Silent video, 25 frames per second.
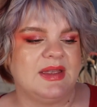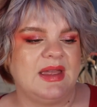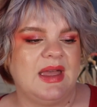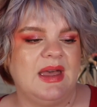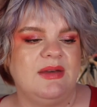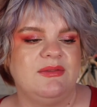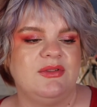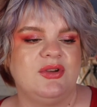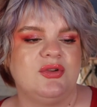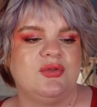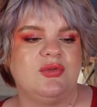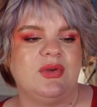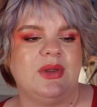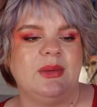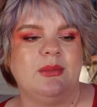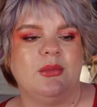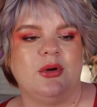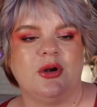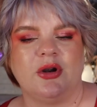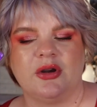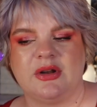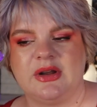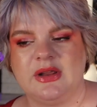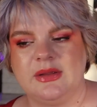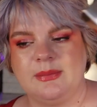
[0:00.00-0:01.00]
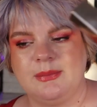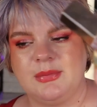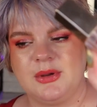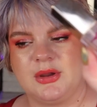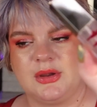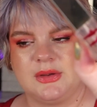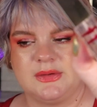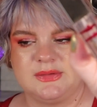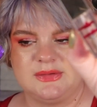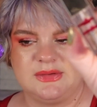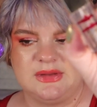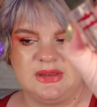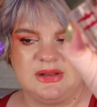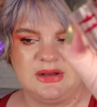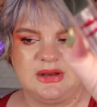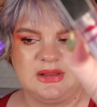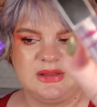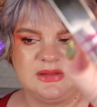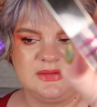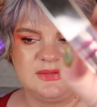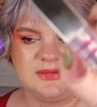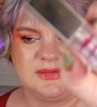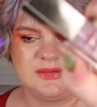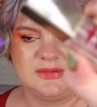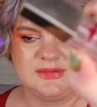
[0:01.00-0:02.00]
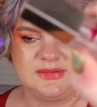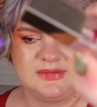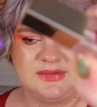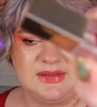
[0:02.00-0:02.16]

I haven't remarked it because it is the